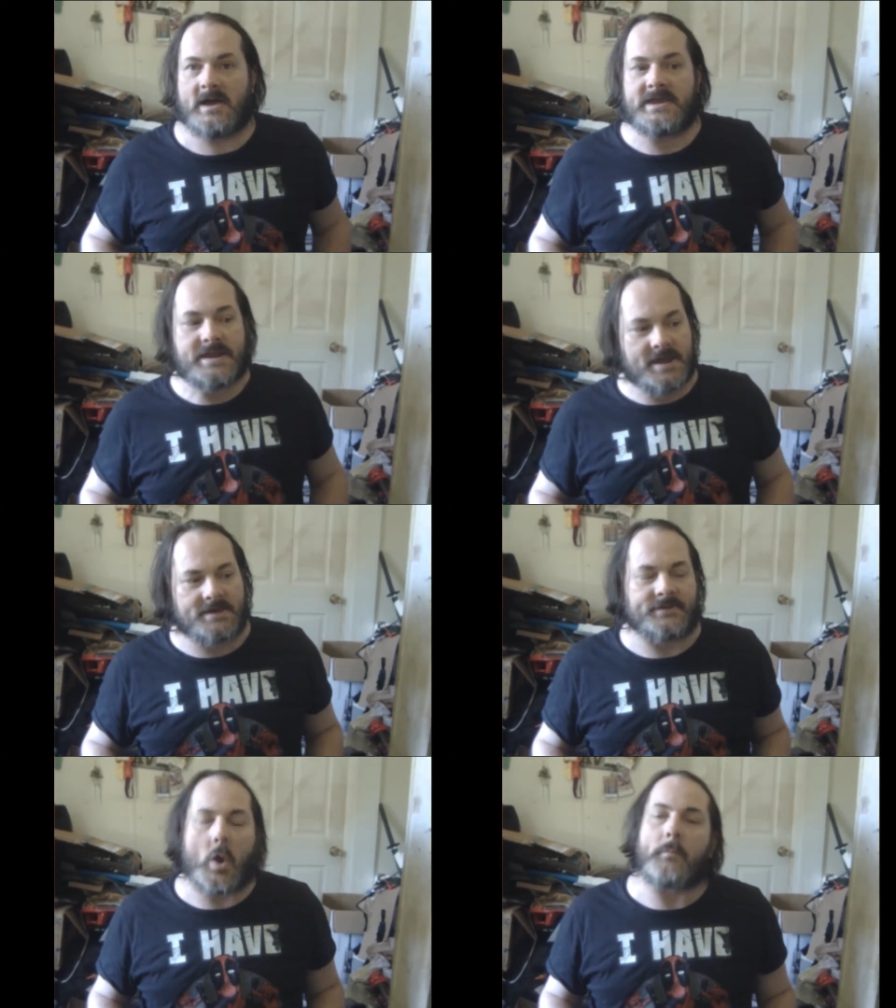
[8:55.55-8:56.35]
He
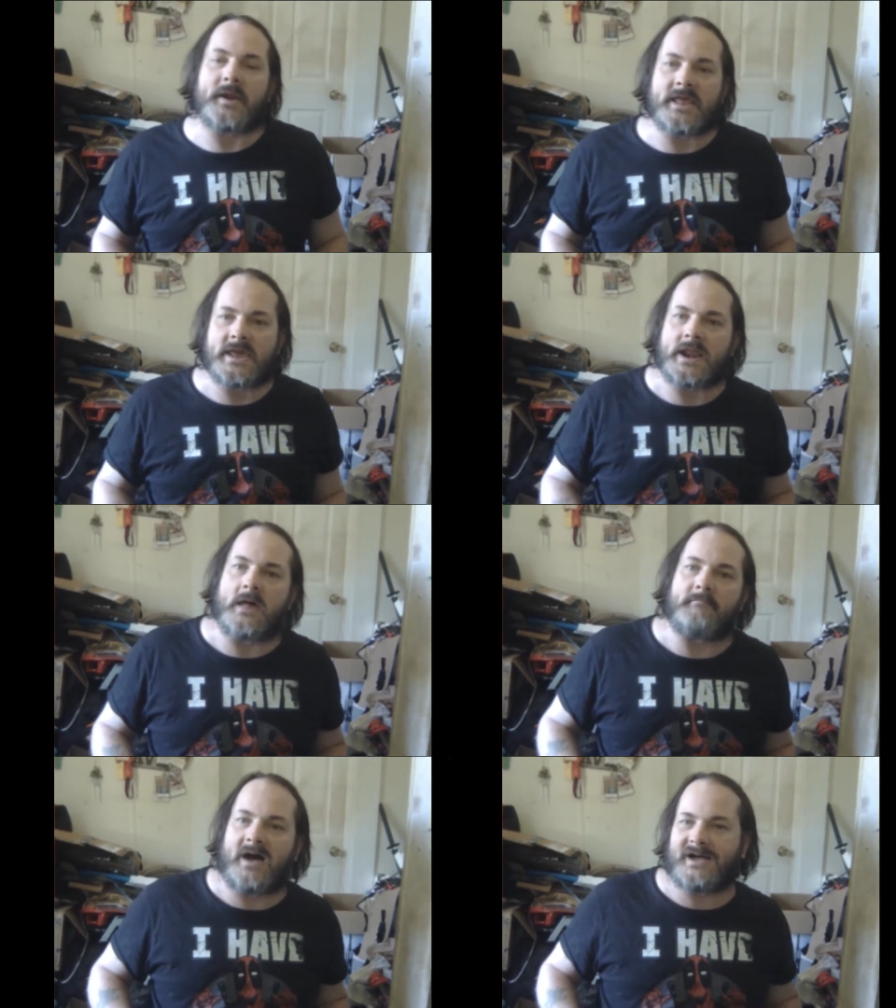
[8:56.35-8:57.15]
does opening and
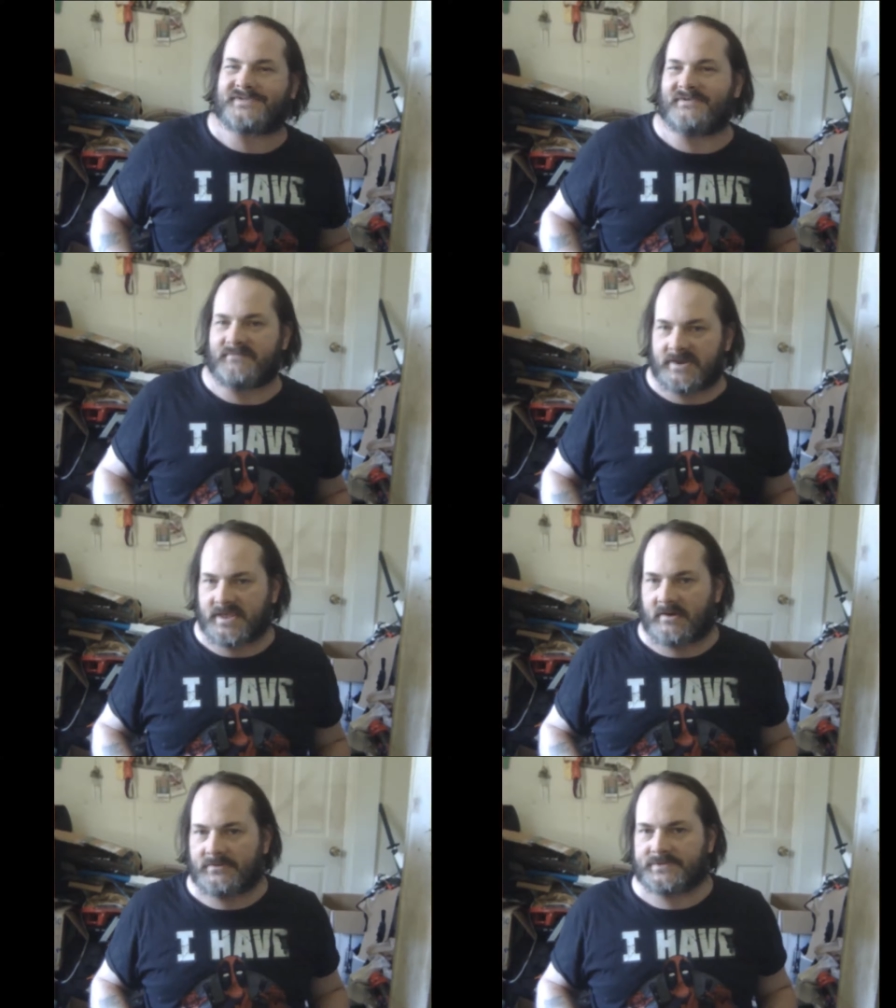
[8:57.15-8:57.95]
unboxing
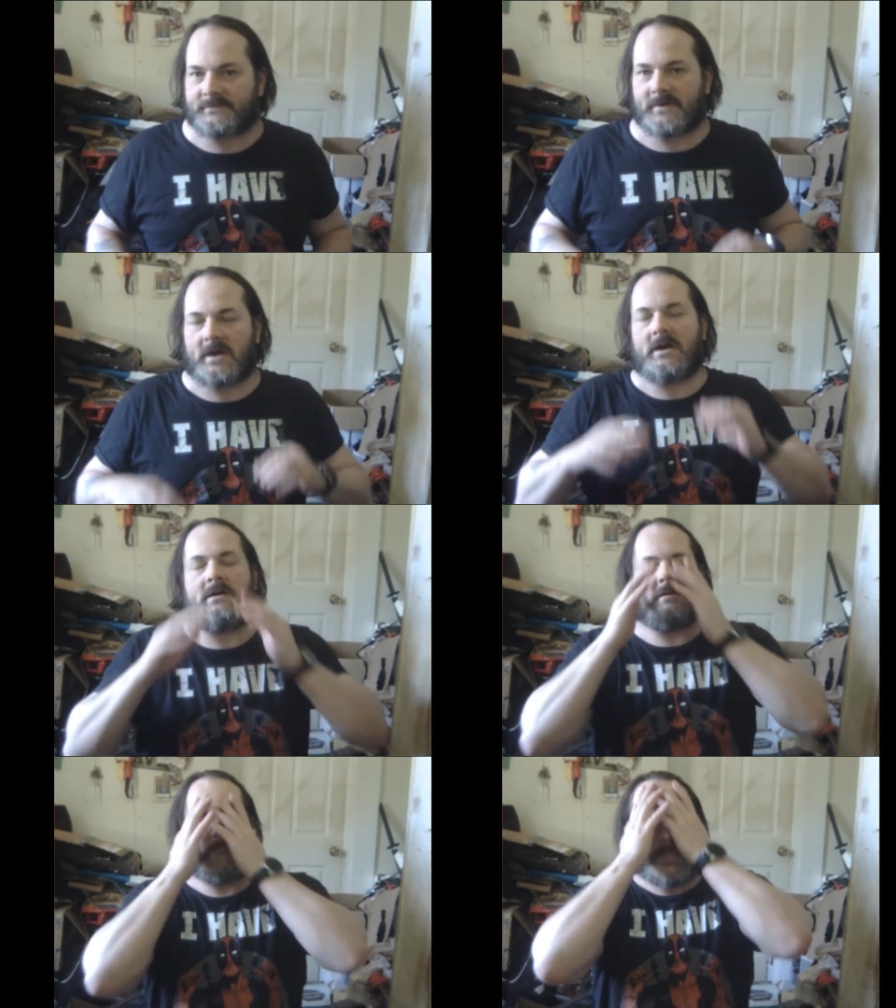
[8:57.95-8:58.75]
videos of
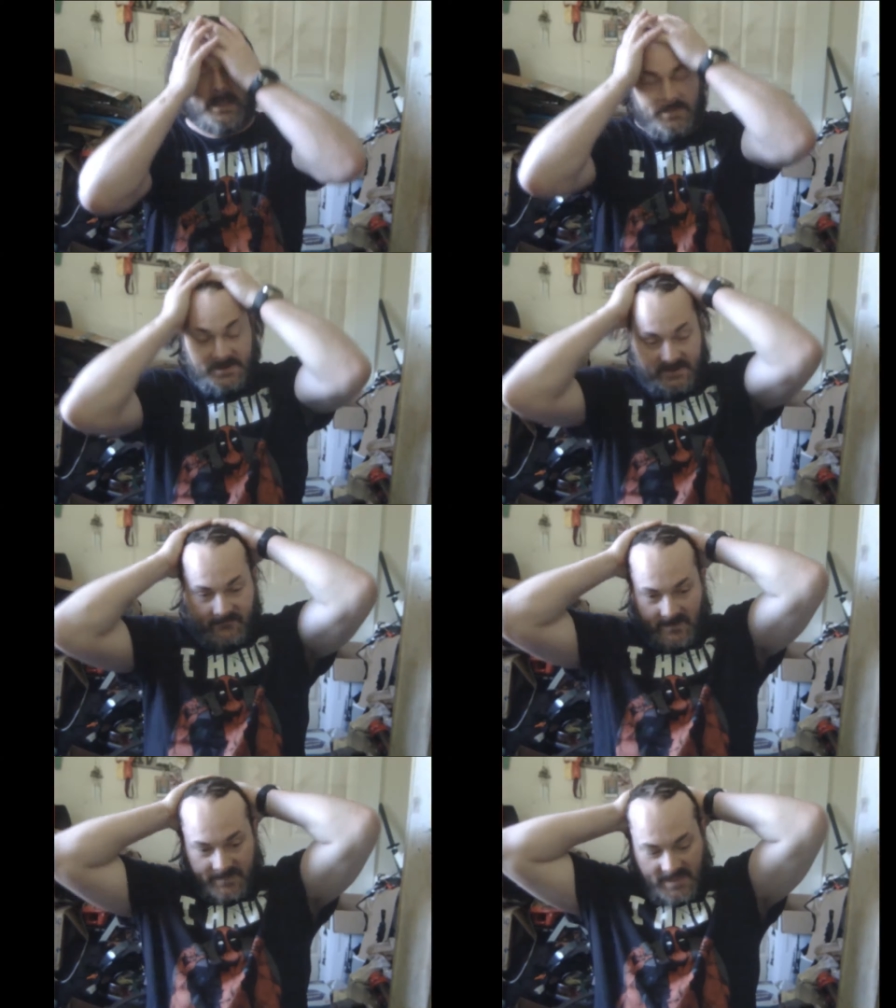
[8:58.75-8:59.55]
like the
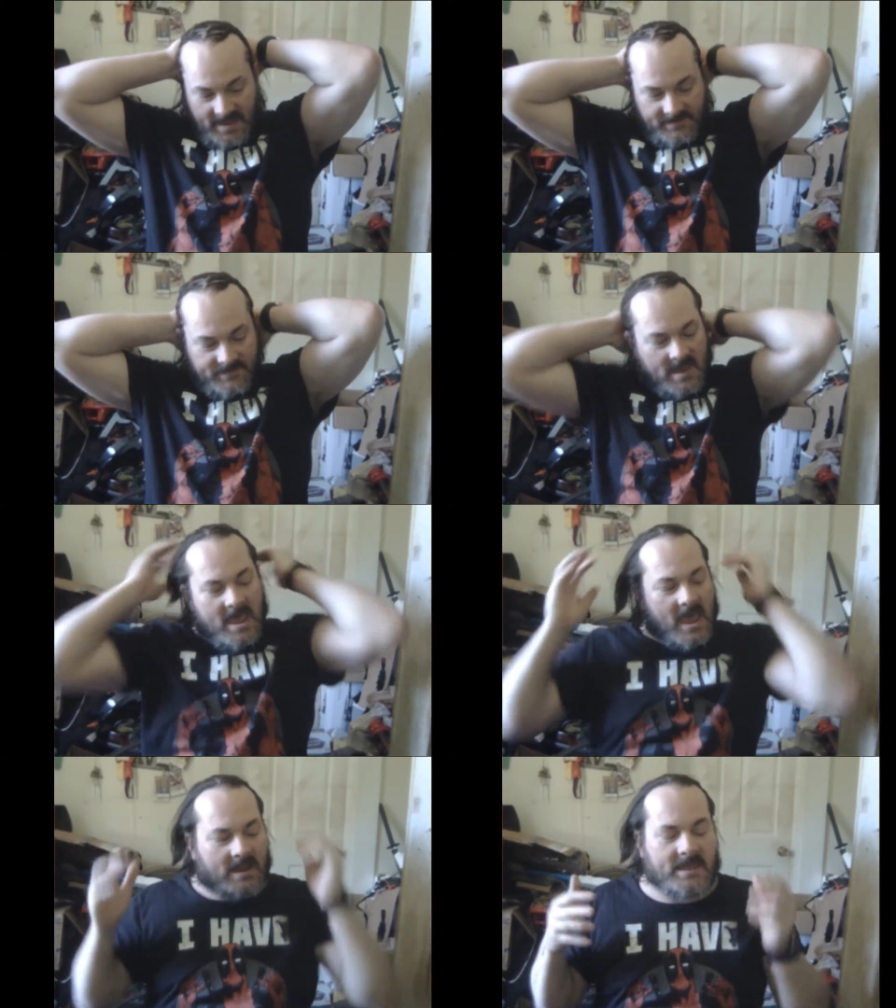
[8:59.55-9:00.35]
different things.
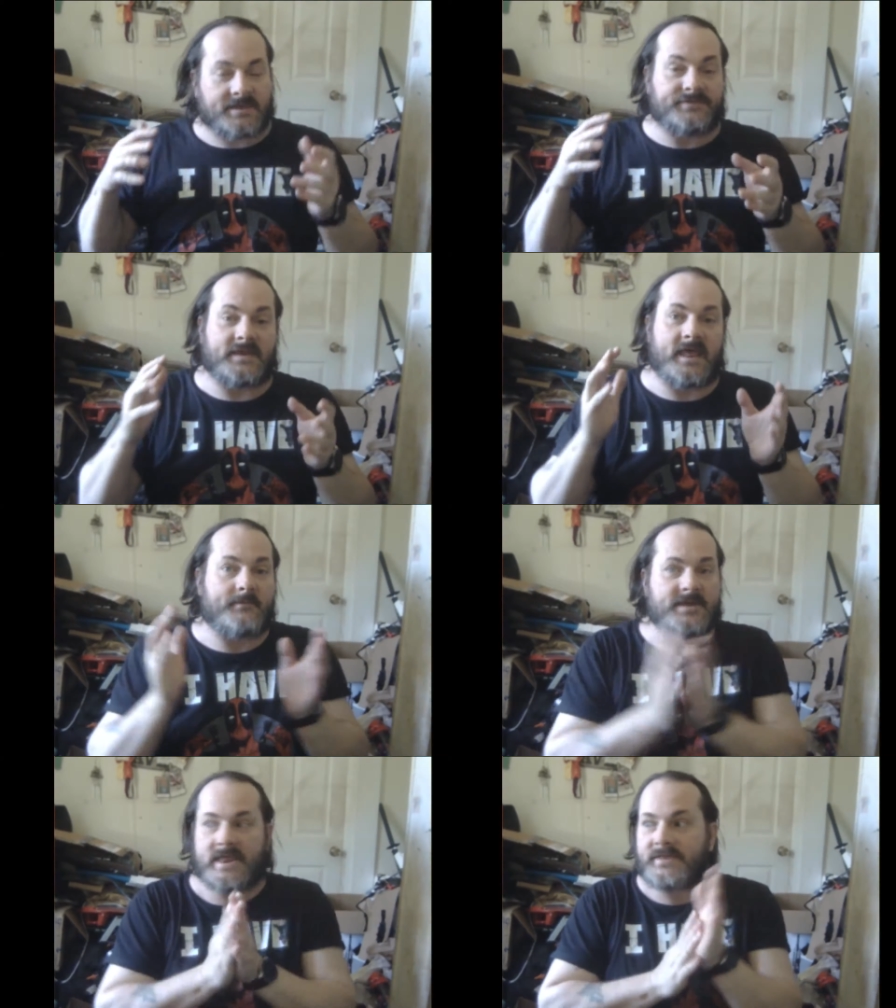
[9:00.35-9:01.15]
Like I said,
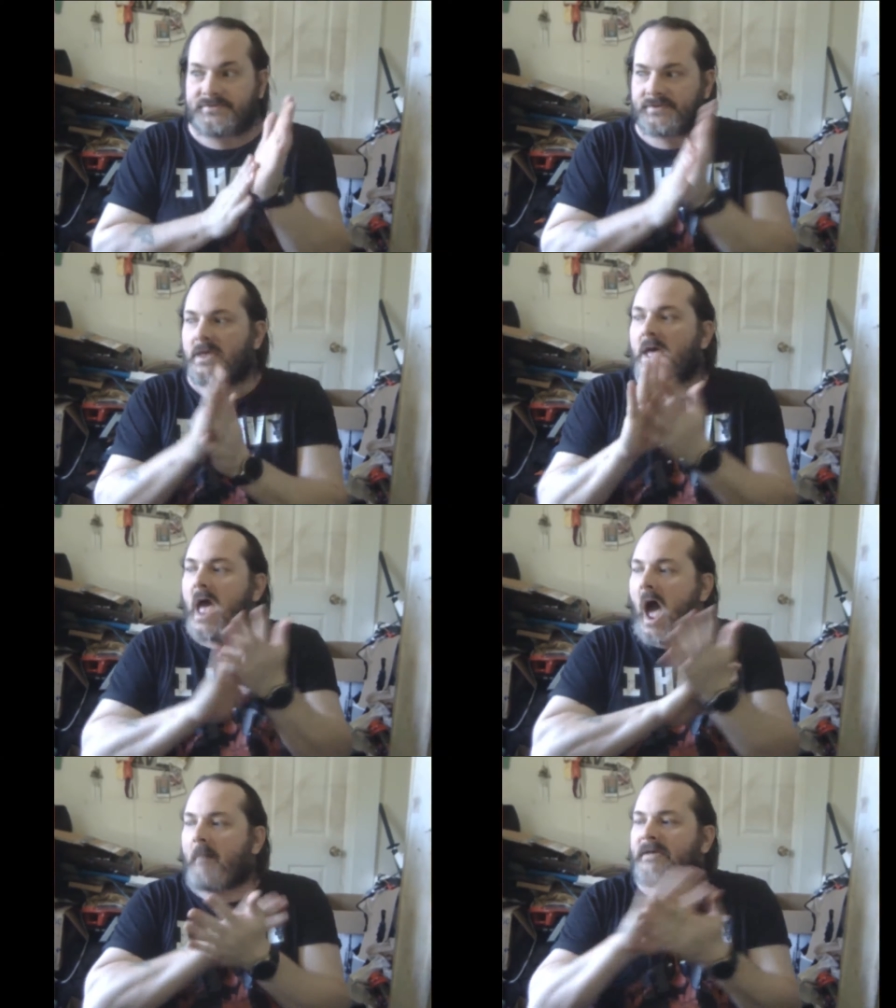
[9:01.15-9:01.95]
it's
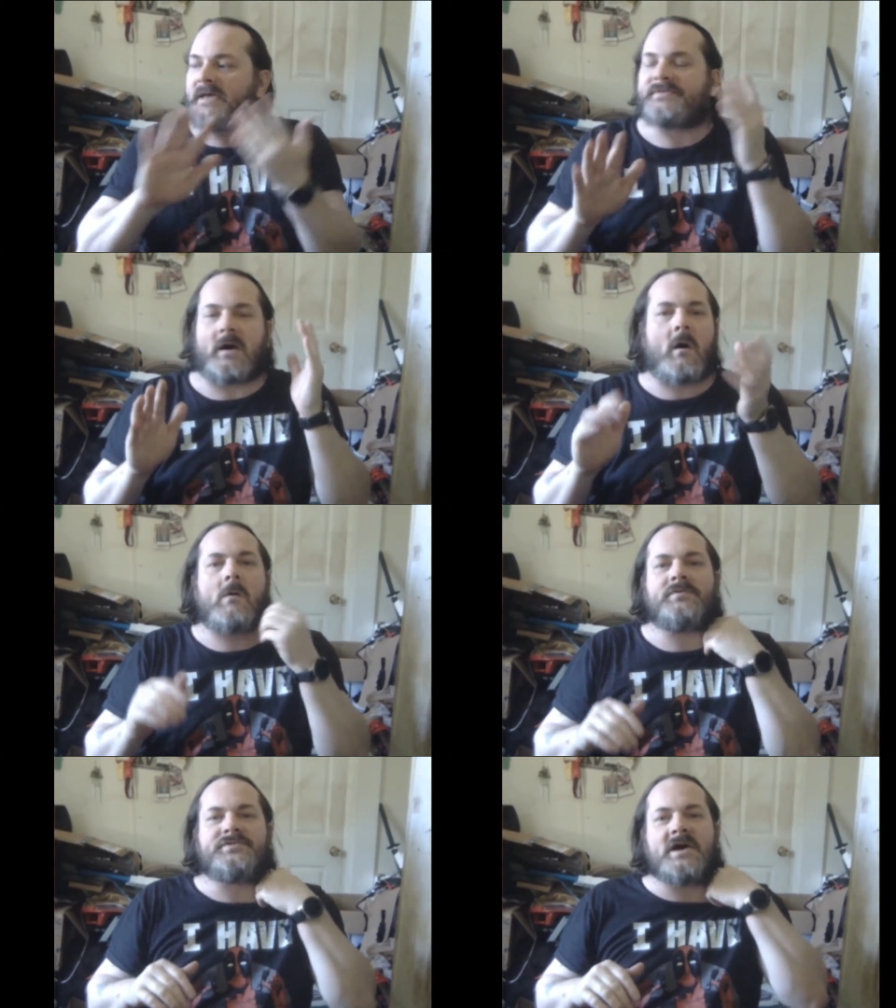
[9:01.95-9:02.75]

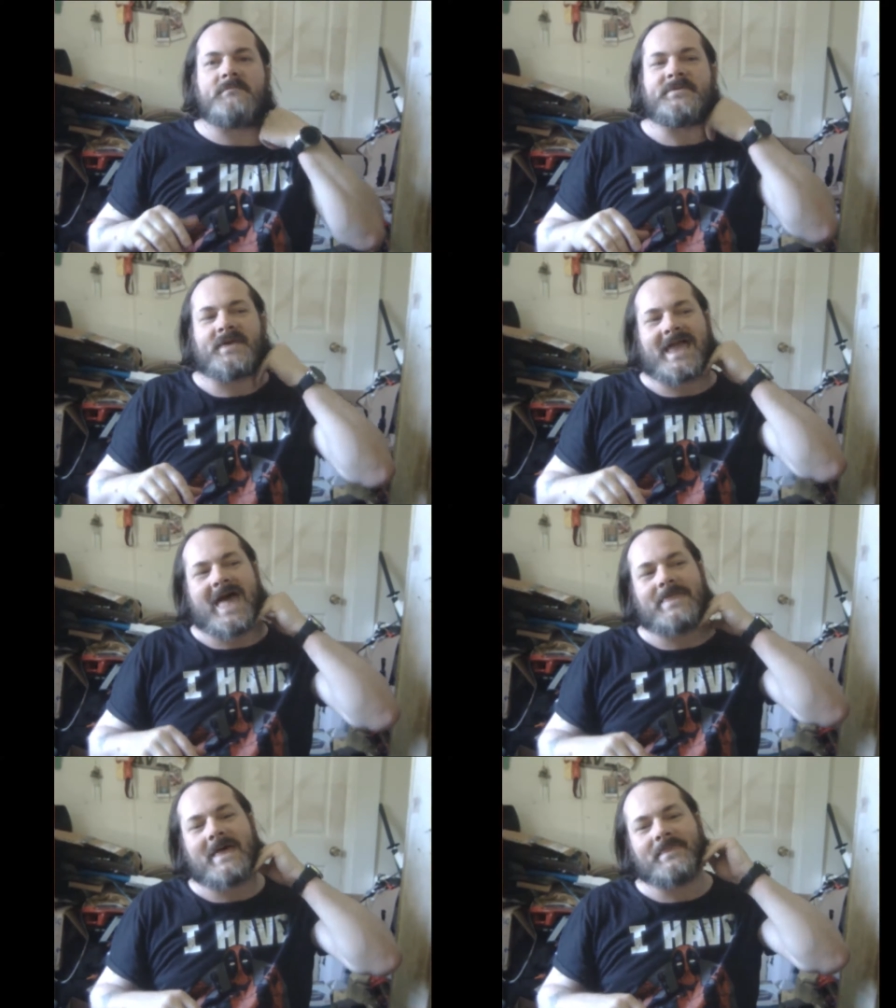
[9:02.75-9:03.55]
all stuff. It's like
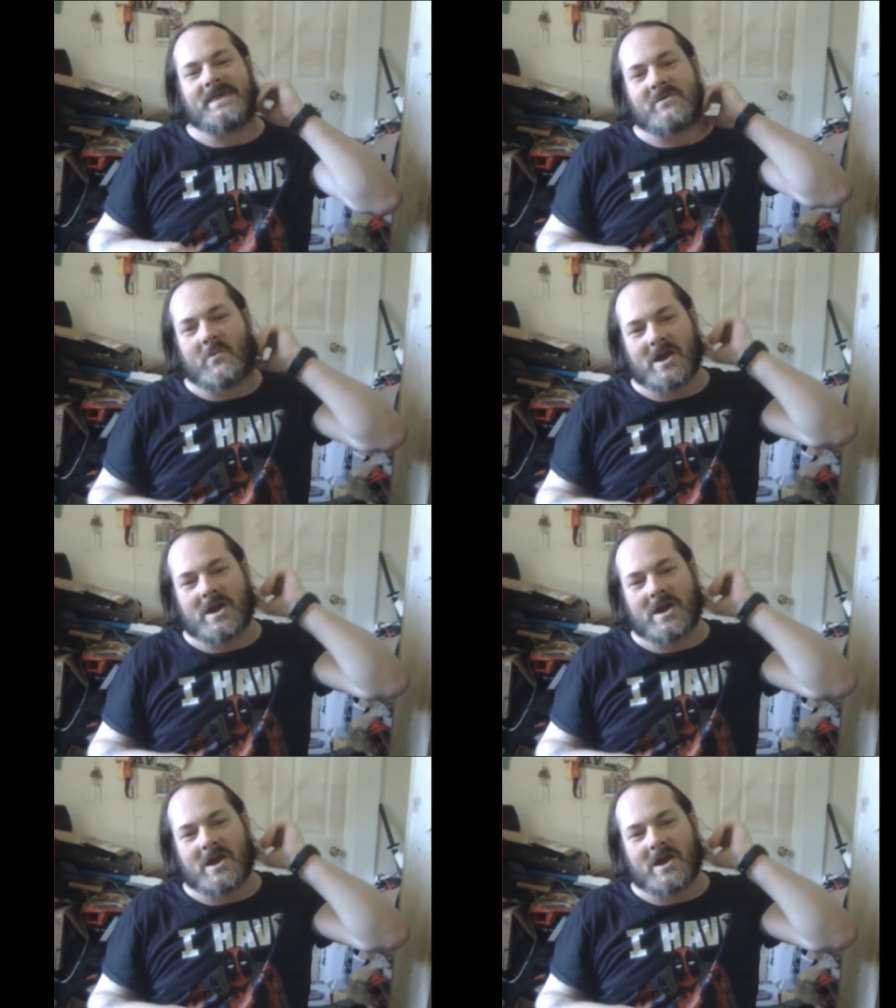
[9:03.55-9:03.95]
at that thing where